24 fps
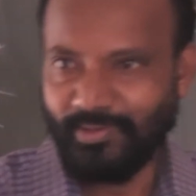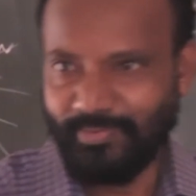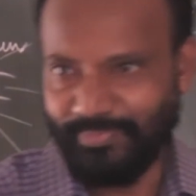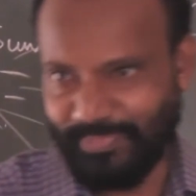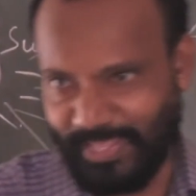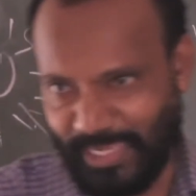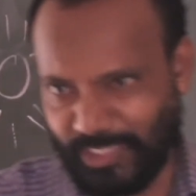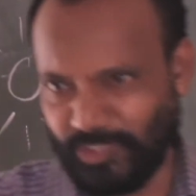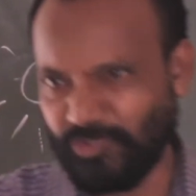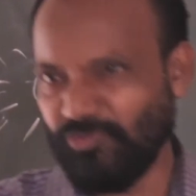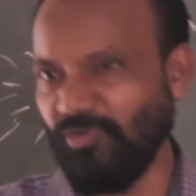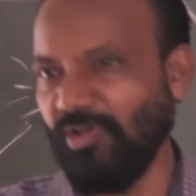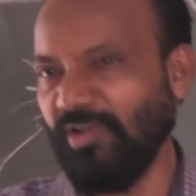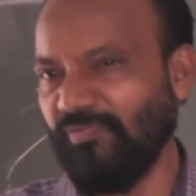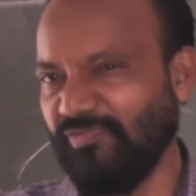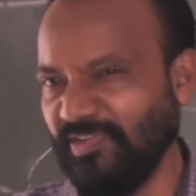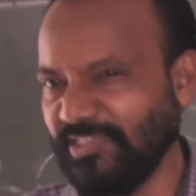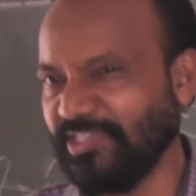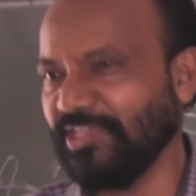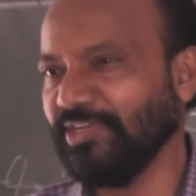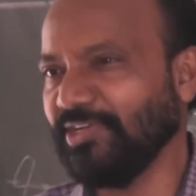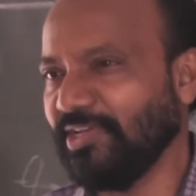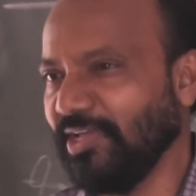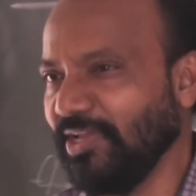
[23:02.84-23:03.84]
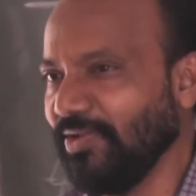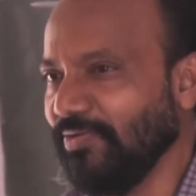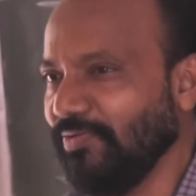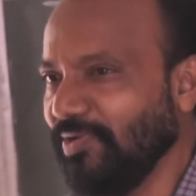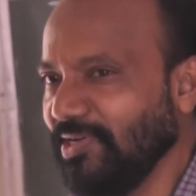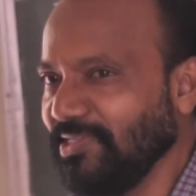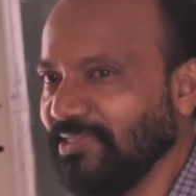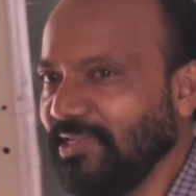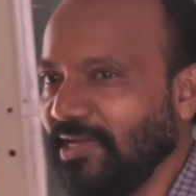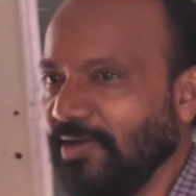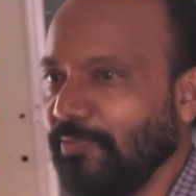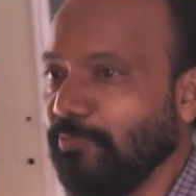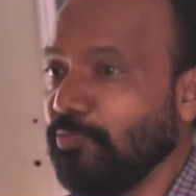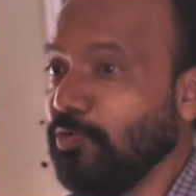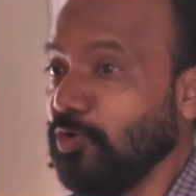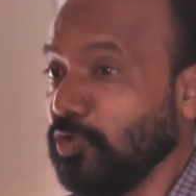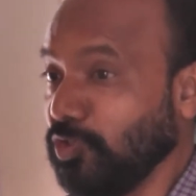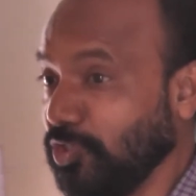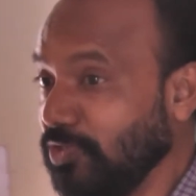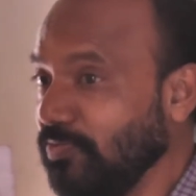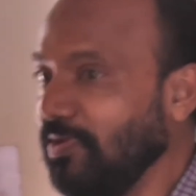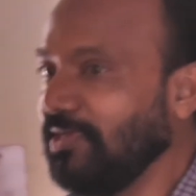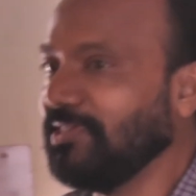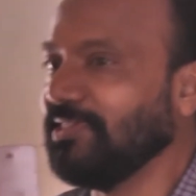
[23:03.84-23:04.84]
Next to Alpha Centauri, what is that?
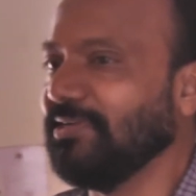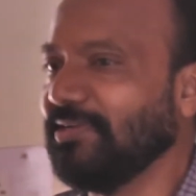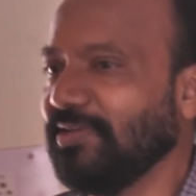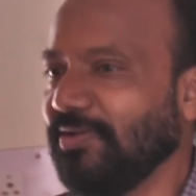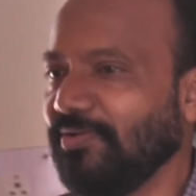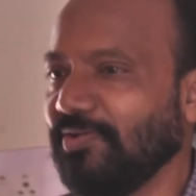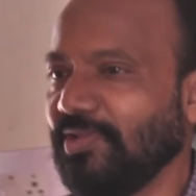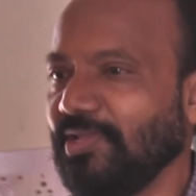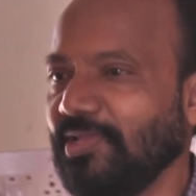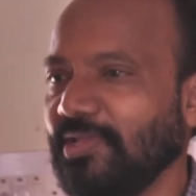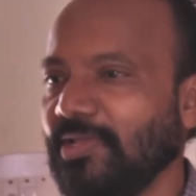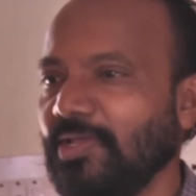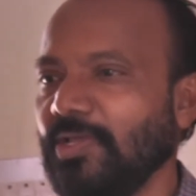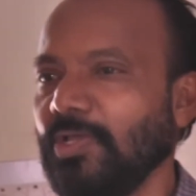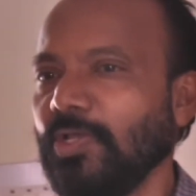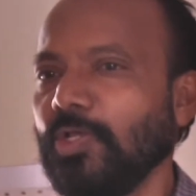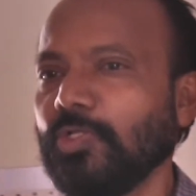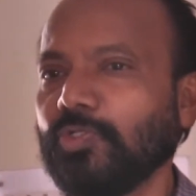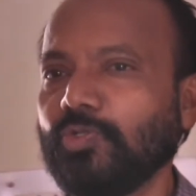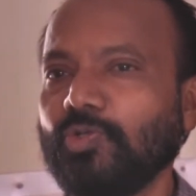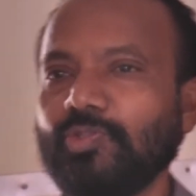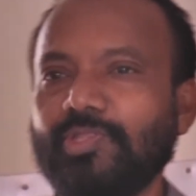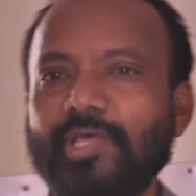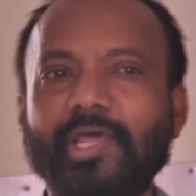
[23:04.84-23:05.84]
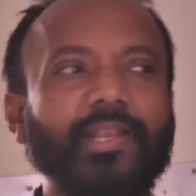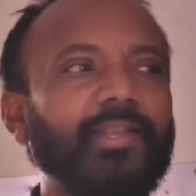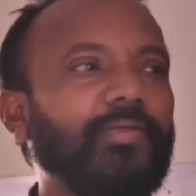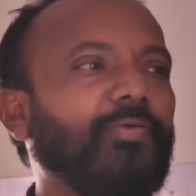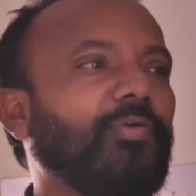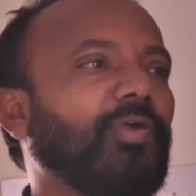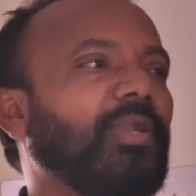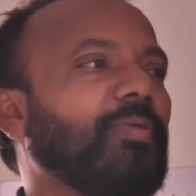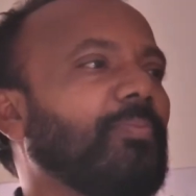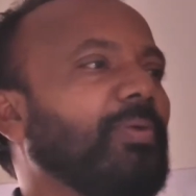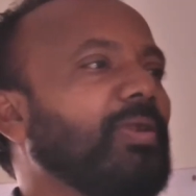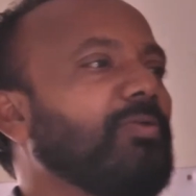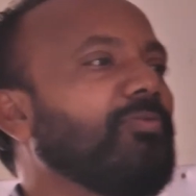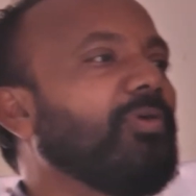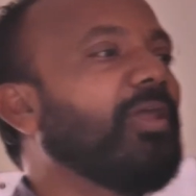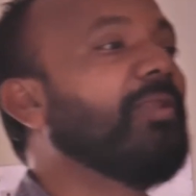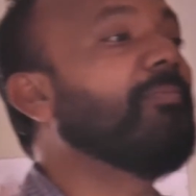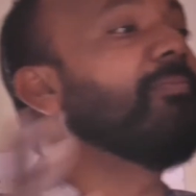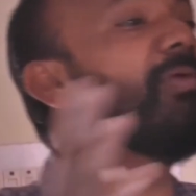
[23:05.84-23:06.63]
Proxima Centauri. So, there are what happened where